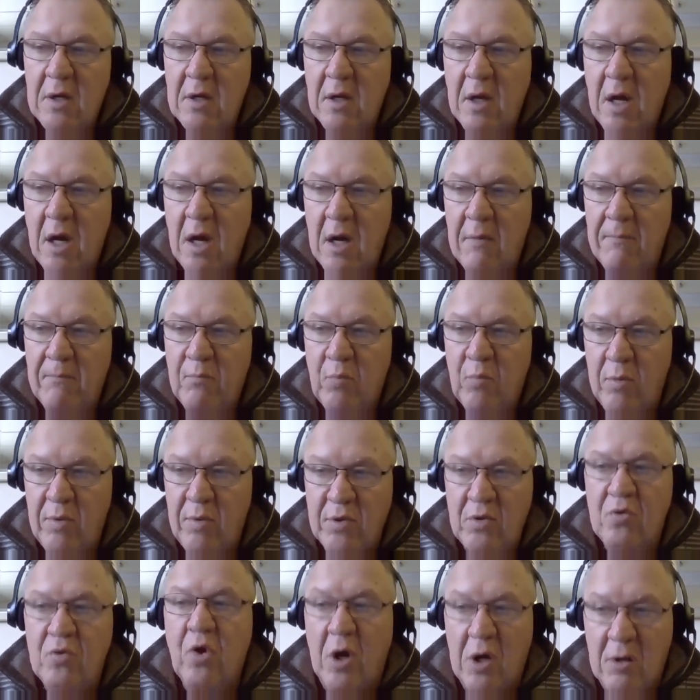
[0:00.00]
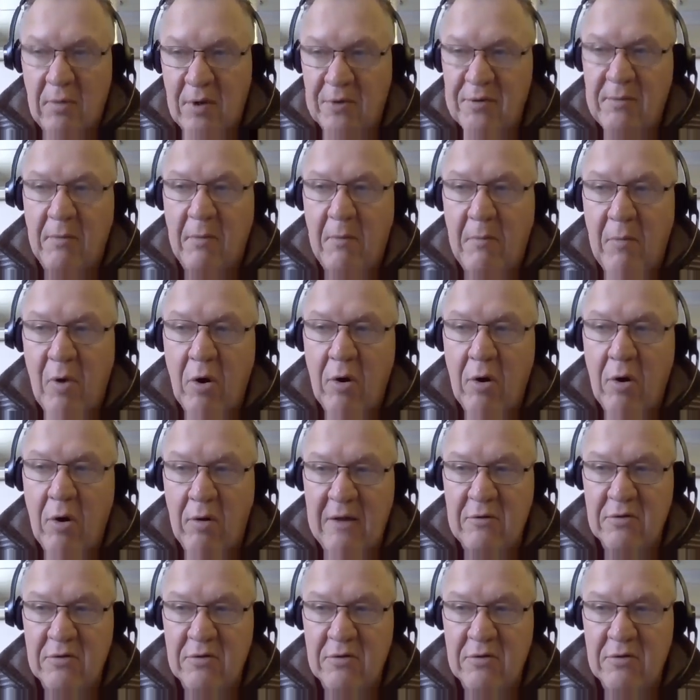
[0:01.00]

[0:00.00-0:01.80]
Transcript: when we do talk about the memorial,